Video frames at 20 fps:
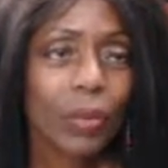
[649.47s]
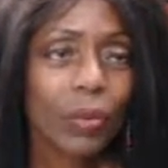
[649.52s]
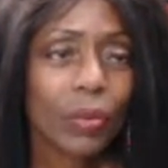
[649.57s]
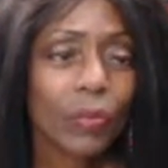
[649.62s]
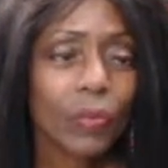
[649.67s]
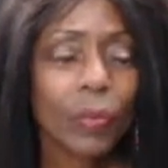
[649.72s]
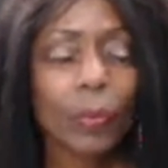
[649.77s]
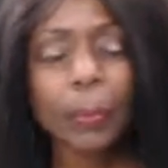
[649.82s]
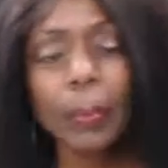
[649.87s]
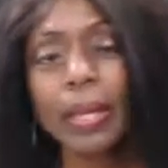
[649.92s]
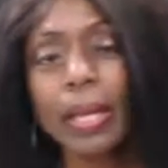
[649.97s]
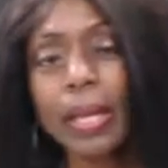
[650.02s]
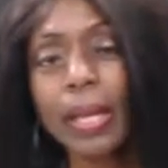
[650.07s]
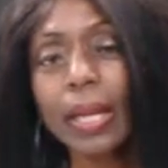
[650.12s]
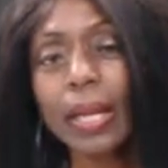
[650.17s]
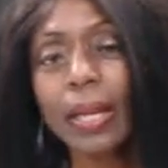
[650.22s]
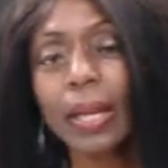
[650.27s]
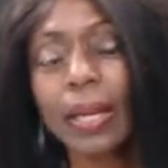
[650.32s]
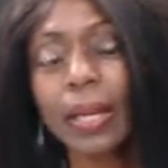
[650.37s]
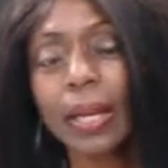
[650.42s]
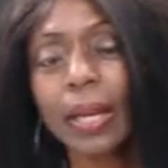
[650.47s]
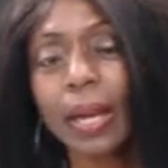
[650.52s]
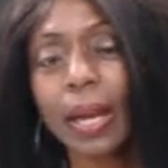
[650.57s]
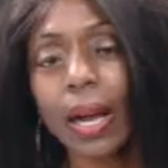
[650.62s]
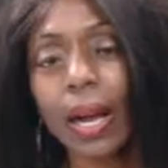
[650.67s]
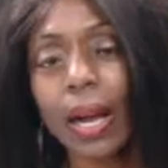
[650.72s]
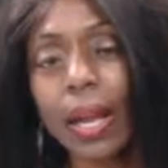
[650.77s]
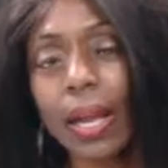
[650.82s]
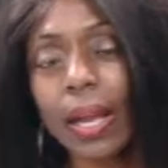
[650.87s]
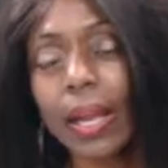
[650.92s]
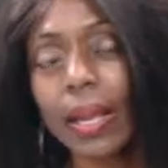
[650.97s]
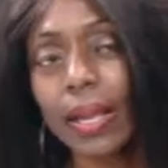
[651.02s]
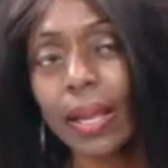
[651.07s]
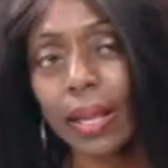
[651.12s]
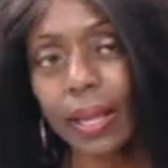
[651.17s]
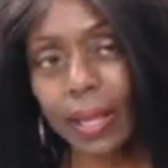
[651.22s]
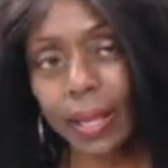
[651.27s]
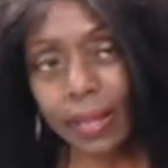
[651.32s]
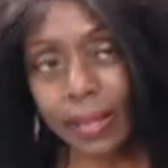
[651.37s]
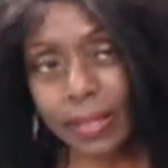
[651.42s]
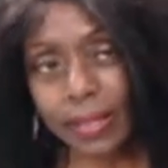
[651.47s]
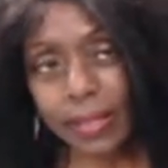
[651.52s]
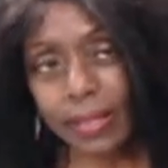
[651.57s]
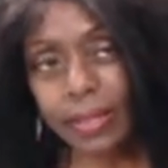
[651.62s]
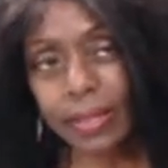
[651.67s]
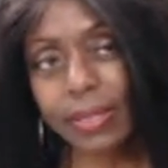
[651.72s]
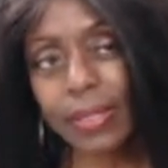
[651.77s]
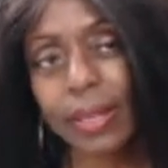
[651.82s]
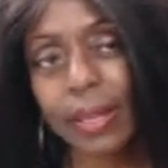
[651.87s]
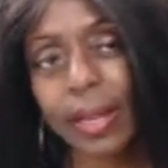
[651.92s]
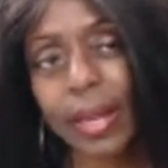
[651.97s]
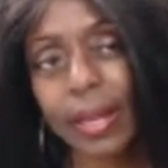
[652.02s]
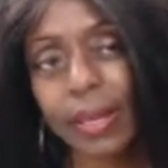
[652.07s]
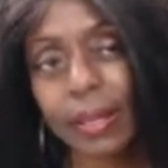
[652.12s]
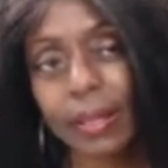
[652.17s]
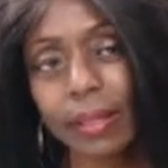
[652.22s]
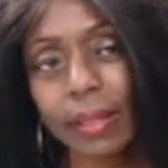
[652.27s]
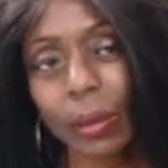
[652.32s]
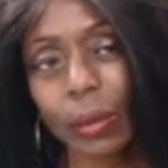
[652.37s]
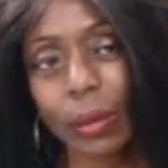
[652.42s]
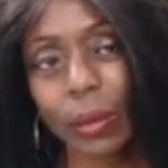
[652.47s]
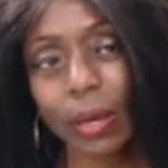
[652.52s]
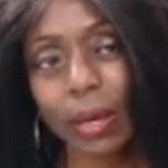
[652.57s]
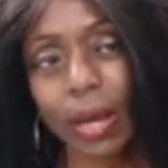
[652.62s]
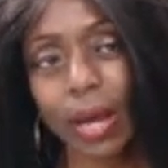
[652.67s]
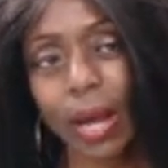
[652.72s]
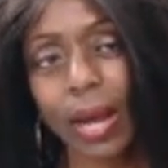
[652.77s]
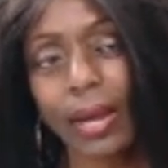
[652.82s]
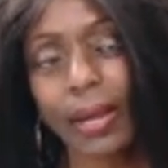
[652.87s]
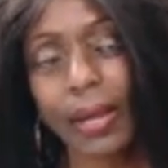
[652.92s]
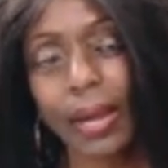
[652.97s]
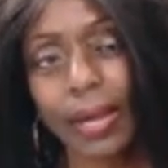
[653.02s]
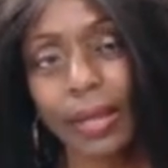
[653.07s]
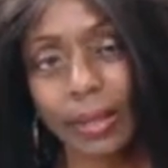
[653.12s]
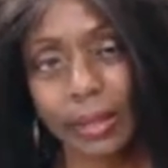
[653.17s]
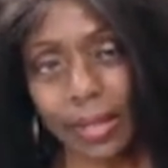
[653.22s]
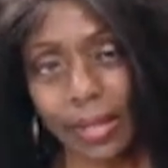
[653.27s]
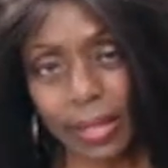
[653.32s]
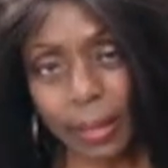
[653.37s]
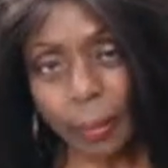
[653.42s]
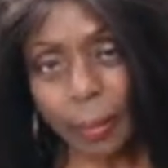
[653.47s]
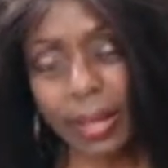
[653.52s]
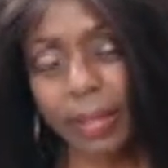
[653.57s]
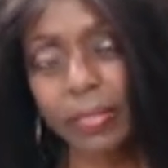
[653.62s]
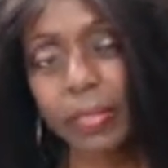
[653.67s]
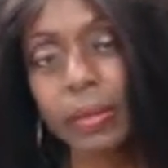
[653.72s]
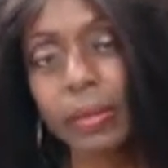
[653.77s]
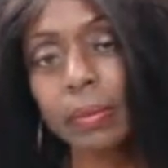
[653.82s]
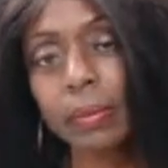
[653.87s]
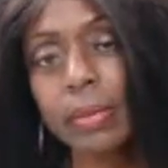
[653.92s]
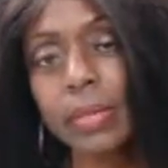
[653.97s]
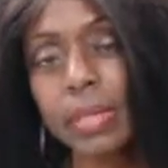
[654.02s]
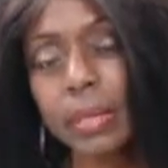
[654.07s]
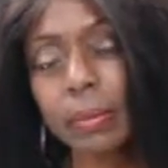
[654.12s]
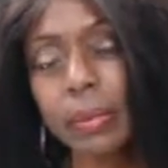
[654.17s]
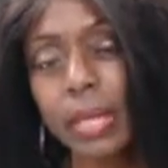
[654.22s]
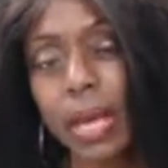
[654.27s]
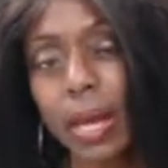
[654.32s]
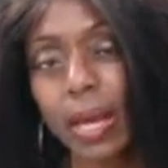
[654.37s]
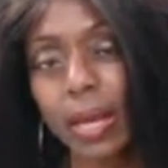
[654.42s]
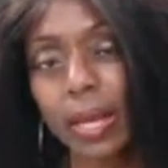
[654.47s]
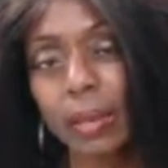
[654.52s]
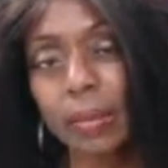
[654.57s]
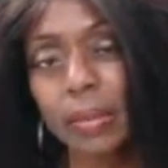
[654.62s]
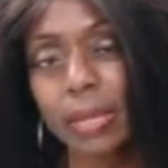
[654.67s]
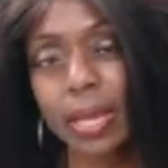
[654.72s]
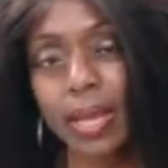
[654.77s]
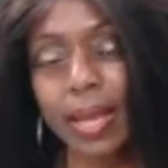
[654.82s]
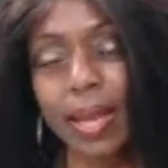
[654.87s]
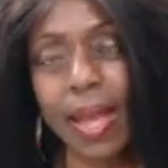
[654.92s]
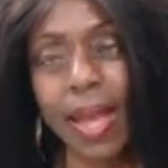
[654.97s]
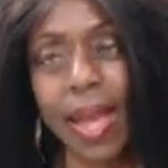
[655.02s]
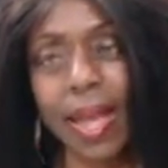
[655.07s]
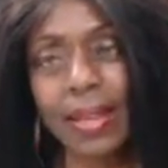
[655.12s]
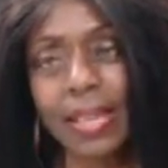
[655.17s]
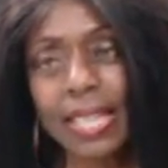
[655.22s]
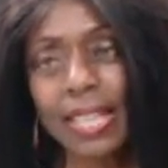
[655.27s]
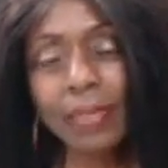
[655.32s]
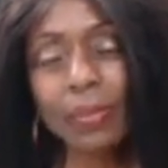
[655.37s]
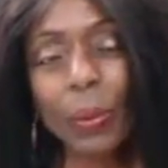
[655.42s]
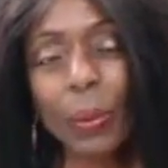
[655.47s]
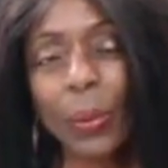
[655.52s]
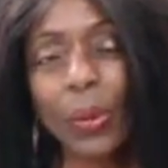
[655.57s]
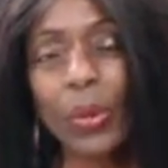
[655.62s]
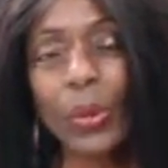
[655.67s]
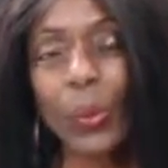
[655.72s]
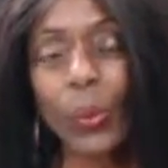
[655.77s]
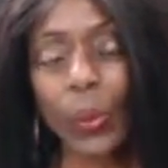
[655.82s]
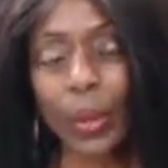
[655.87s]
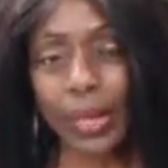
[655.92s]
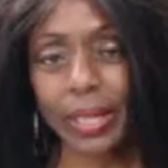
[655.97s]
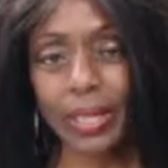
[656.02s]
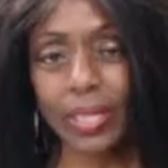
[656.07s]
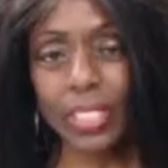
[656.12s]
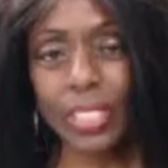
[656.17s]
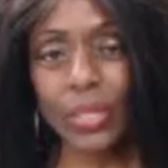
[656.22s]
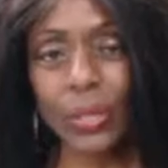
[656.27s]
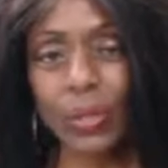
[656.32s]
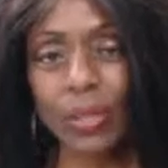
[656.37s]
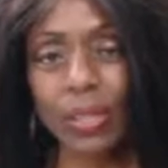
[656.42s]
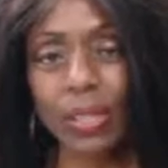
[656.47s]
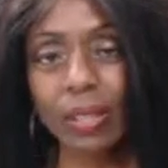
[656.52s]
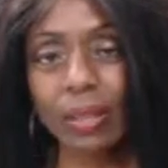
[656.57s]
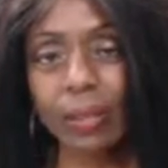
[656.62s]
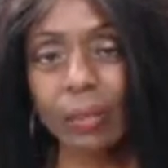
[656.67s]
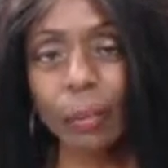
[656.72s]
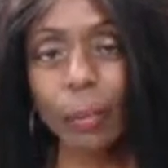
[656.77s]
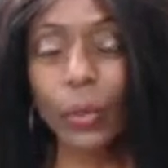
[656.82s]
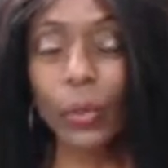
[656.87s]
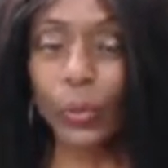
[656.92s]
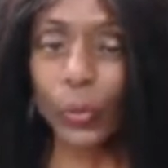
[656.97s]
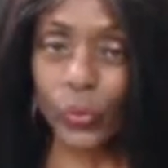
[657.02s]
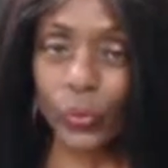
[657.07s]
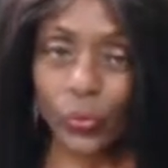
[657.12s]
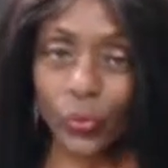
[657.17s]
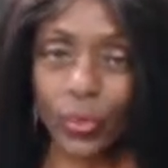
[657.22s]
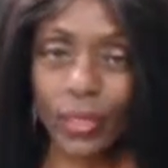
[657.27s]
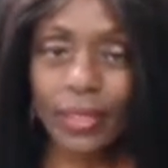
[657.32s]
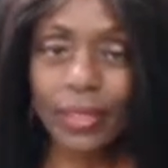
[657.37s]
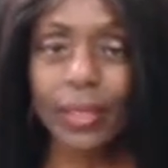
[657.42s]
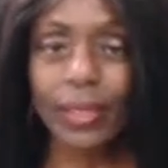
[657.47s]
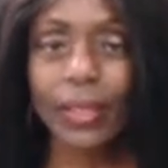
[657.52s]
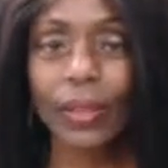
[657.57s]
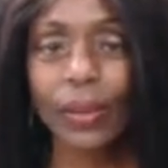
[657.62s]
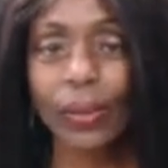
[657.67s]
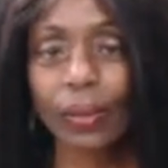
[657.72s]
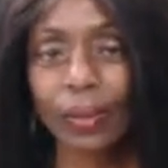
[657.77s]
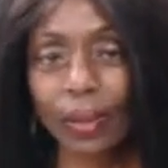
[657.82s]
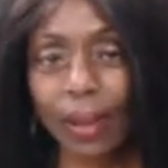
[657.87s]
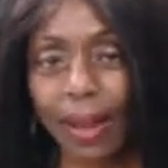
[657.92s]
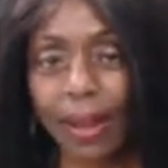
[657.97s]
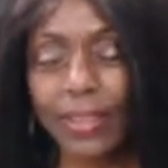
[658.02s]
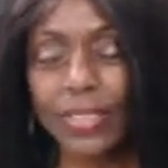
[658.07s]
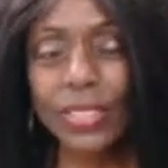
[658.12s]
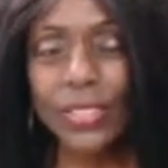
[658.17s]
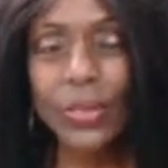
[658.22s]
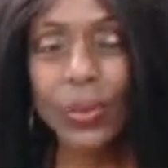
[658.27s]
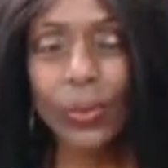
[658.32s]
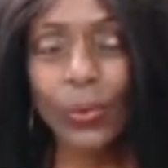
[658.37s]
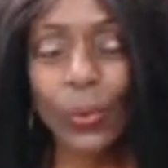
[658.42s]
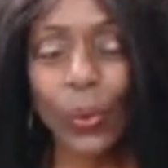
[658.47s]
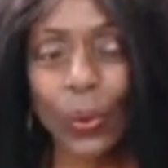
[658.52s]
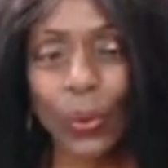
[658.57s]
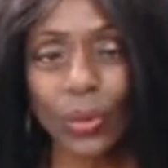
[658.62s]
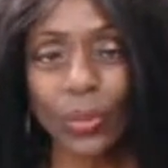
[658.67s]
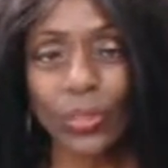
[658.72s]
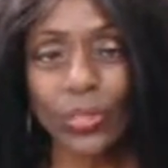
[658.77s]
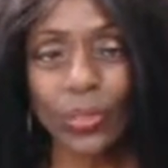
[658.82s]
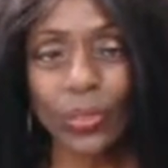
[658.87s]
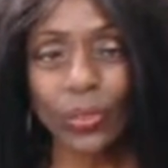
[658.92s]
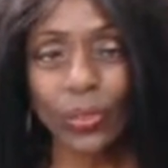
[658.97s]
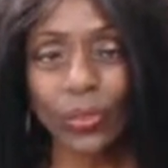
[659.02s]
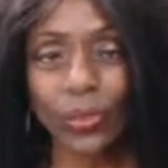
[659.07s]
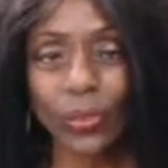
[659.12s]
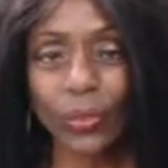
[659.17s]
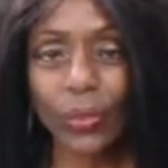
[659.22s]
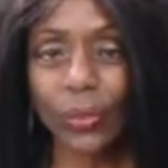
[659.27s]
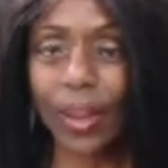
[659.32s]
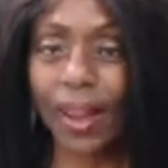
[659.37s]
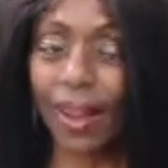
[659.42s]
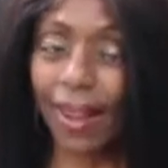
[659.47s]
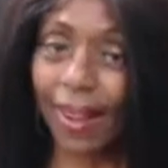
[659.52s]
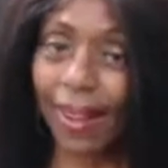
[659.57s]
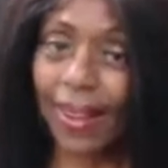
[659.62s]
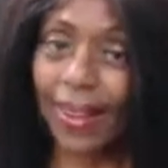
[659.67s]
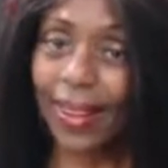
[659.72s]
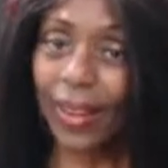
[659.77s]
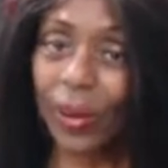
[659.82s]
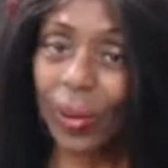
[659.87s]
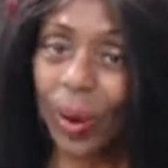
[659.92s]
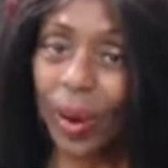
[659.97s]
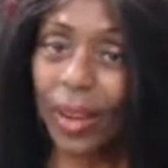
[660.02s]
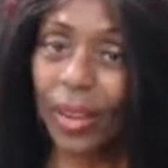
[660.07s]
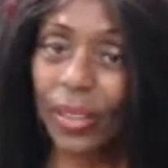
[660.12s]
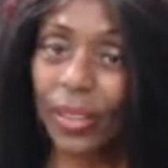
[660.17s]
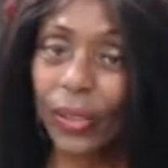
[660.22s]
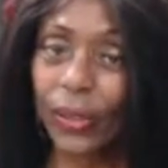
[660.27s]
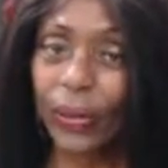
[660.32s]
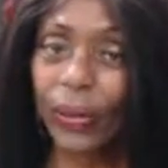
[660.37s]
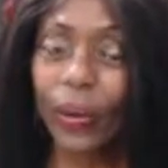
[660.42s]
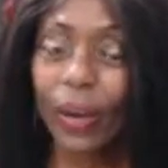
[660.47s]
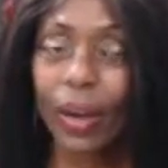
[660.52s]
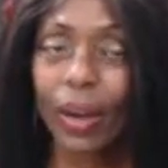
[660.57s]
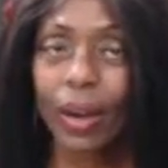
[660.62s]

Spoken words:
For me, it's the kind of thing where I think about them sometimes, and even when you run into them, you're friendly, you're nice, you're cordial. Hi, how are you?